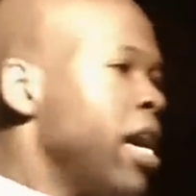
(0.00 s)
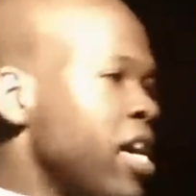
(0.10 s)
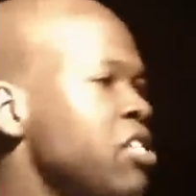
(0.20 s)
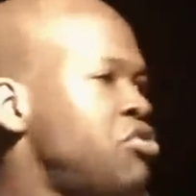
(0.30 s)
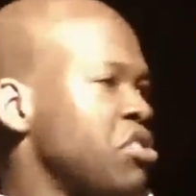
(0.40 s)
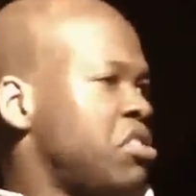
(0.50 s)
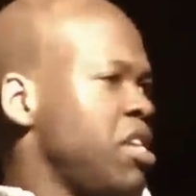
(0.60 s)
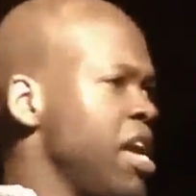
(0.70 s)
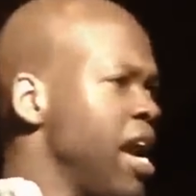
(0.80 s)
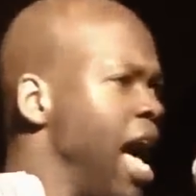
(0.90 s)

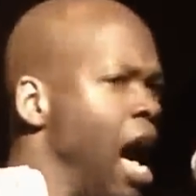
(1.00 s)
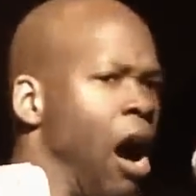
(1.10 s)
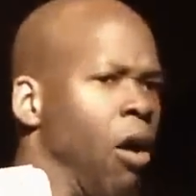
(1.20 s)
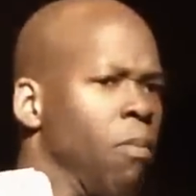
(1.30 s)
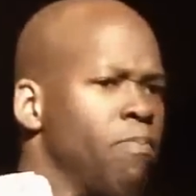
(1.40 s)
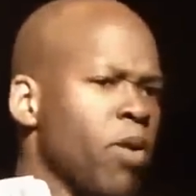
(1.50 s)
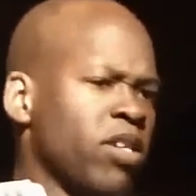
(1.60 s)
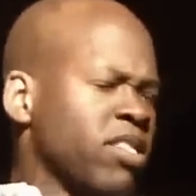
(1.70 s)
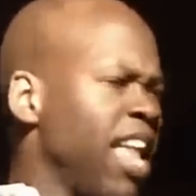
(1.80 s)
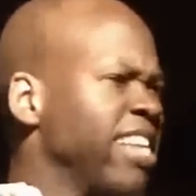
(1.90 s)
Interesting how
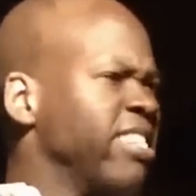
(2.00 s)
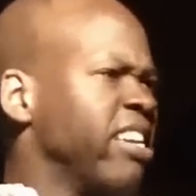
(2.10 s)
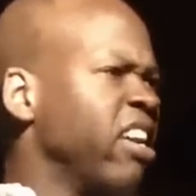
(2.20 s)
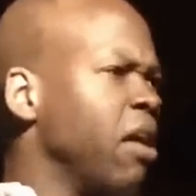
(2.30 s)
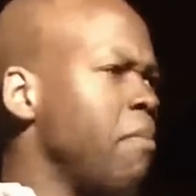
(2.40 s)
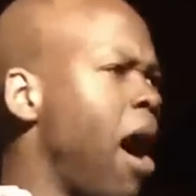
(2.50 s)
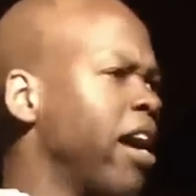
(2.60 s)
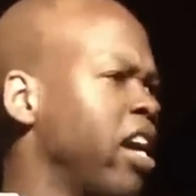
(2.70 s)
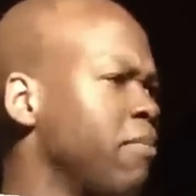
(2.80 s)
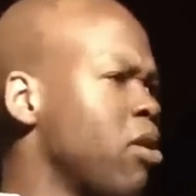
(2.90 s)
books like To Kill a
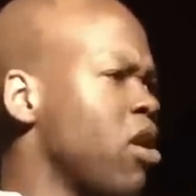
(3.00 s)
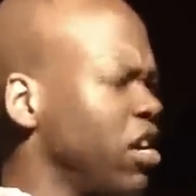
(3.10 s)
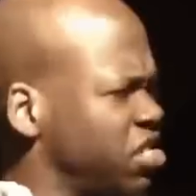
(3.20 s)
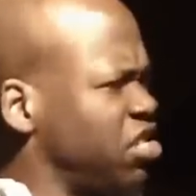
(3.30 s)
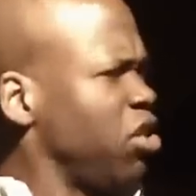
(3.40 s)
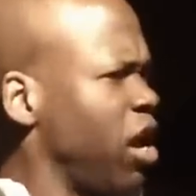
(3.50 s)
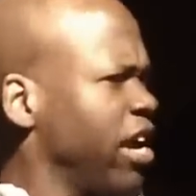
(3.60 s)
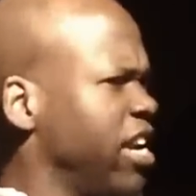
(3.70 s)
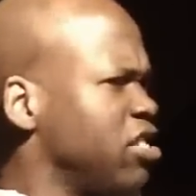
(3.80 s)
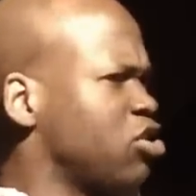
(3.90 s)
Mockingbird are still on
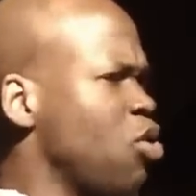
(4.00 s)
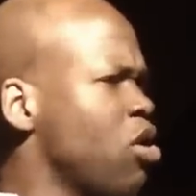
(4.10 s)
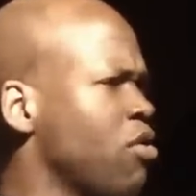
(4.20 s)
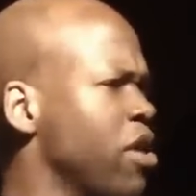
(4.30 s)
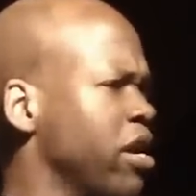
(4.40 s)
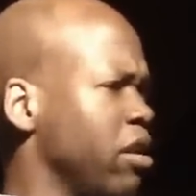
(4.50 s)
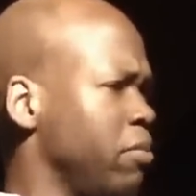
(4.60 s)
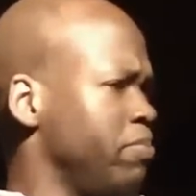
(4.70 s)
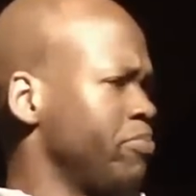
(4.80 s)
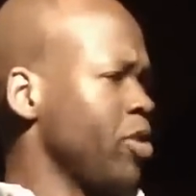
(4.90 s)
our kids' school
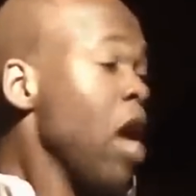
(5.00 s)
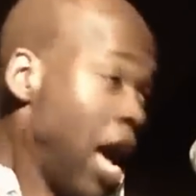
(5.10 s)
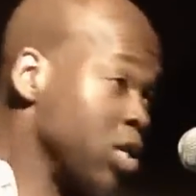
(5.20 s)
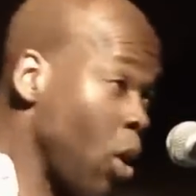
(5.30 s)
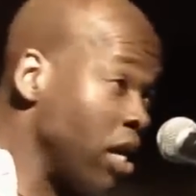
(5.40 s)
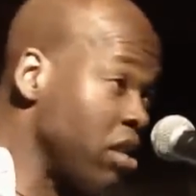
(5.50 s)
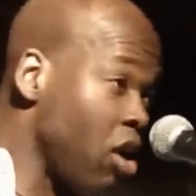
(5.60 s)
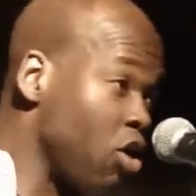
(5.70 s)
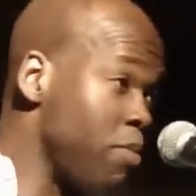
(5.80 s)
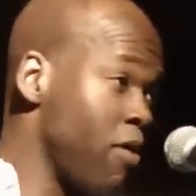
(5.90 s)
curriculum as well as
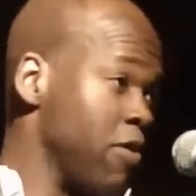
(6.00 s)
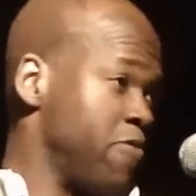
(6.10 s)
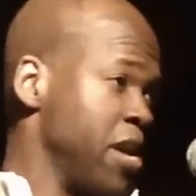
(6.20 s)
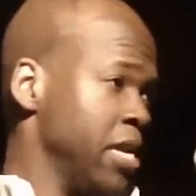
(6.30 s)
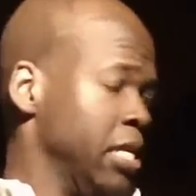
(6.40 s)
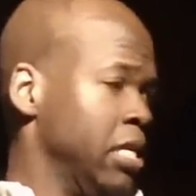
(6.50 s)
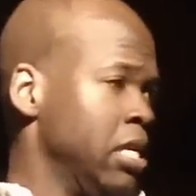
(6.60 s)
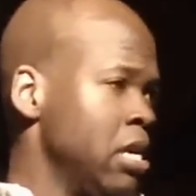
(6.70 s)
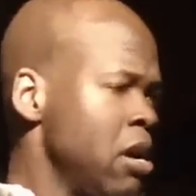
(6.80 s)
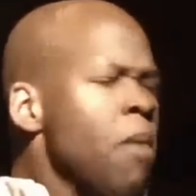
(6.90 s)
Huckleberry Finn.
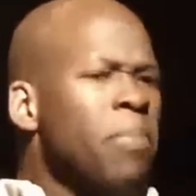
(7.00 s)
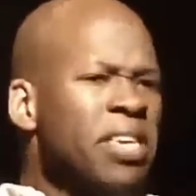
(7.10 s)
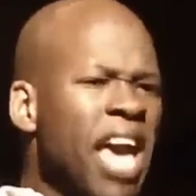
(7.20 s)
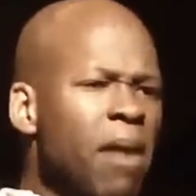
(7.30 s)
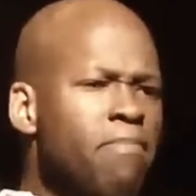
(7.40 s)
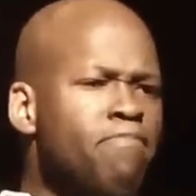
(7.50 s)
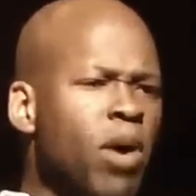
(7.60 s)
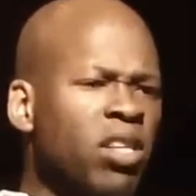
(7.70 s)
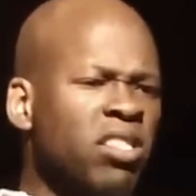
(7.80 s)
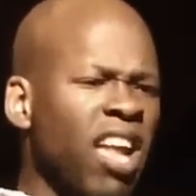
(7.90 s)
But yet,
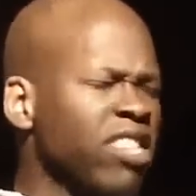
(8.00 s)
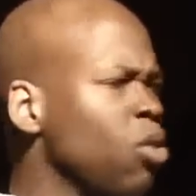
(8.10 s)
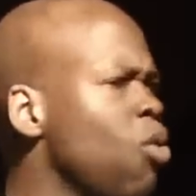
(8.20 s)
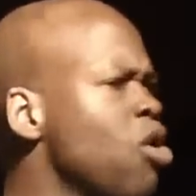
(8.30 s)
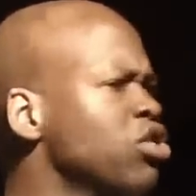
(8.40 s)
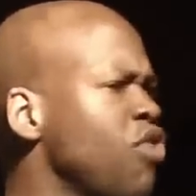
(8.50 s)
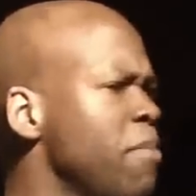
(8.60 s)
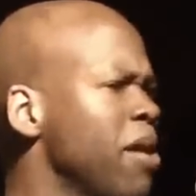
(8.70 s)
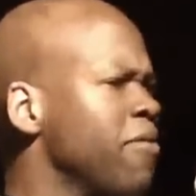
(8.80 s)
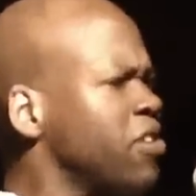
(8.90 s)
books like The World's
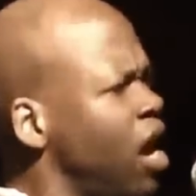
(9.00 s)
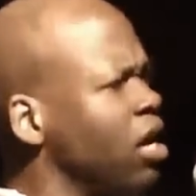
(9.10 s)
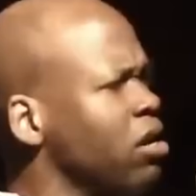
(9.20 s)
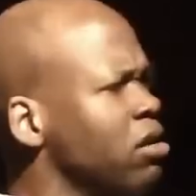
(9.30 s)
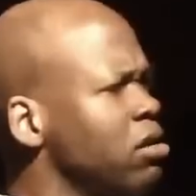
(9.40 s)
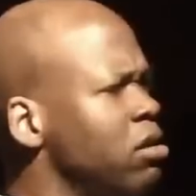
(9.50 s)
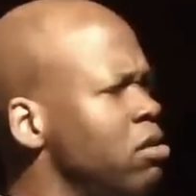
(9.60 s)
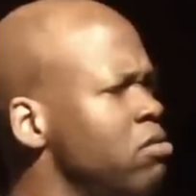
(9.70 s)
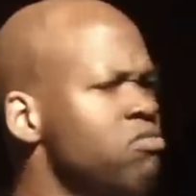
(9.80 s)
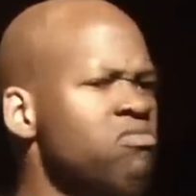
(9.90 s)
Great Men of Color
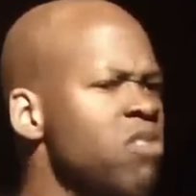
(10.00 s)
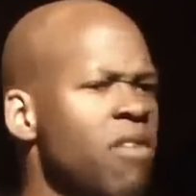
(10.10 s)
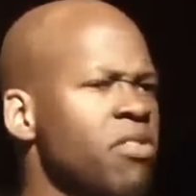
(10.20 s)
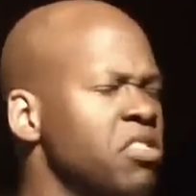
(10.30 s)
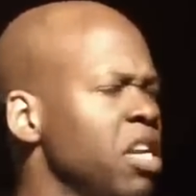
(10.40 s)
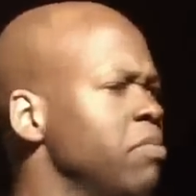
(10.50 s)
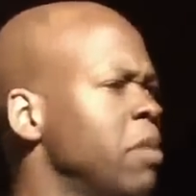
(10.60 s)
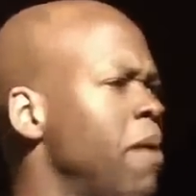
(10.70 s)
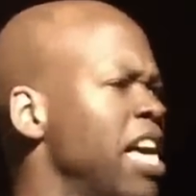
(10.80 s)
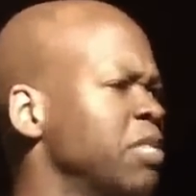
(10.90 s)
never seem
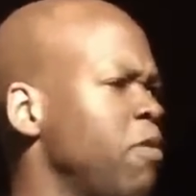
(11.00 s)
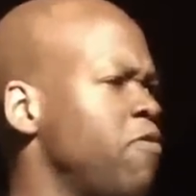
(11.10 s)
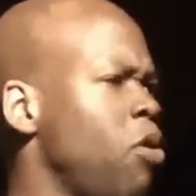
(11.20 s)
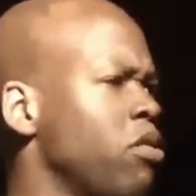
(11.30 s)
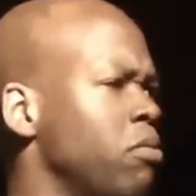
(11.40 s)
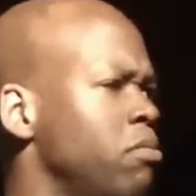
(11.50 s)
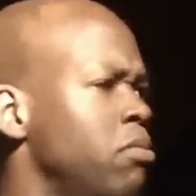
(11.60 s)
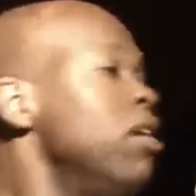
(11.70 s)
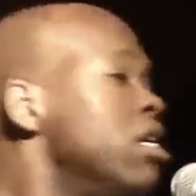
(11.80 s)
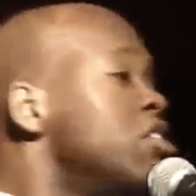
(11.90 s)
to pass before them.
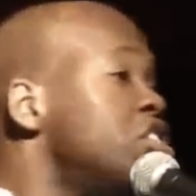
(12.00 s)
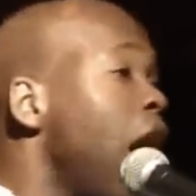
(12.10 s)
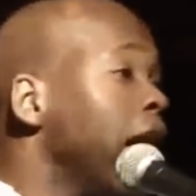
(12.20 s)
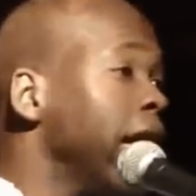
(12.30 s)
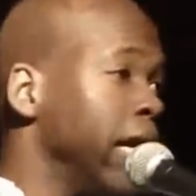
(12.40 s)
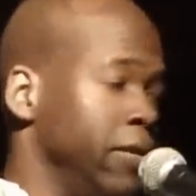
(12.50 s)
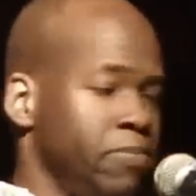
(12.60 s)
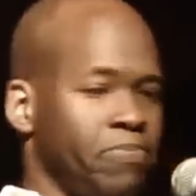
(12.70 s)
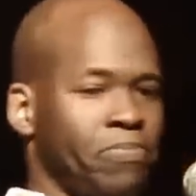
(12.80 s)
Right. Shocking.